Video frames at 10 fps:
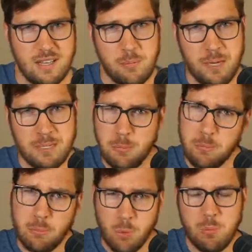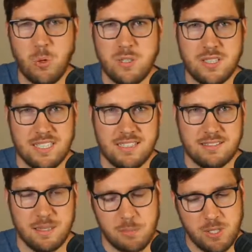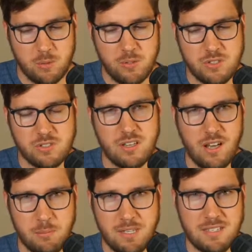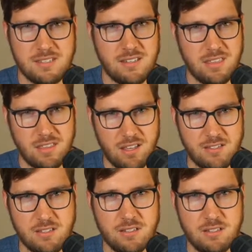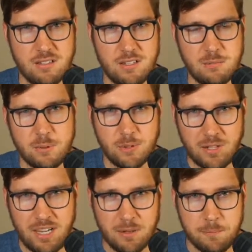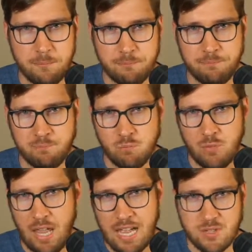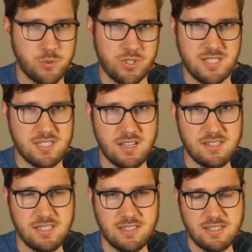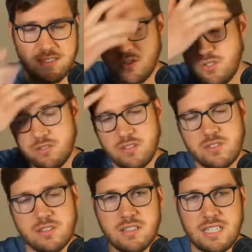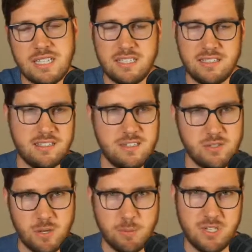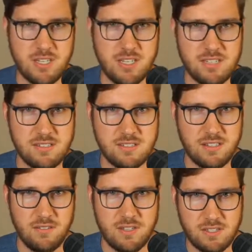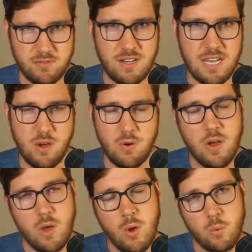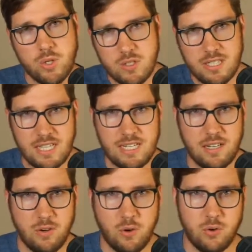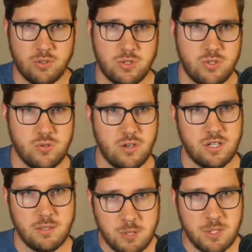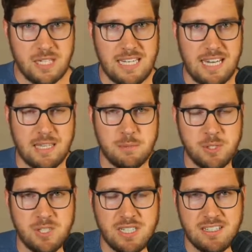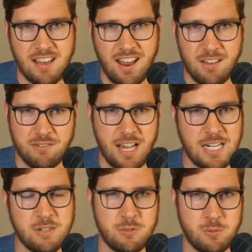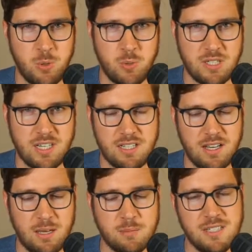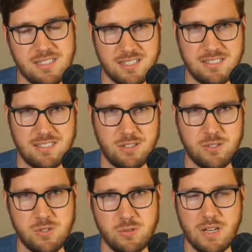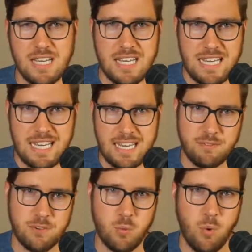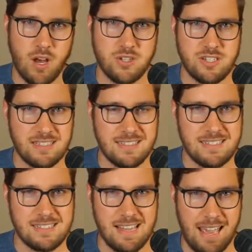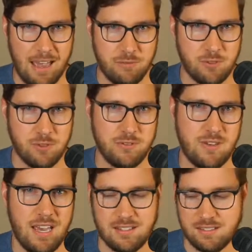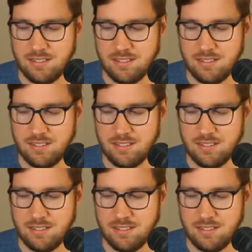But more importantly, let me know what your comments and thoughts are on burnout as we're discussing this issue. There's a link in the description of this video where you can head on over to our community at community.effectiveremotework.com to discuss it there too, if you're watching this after the fact.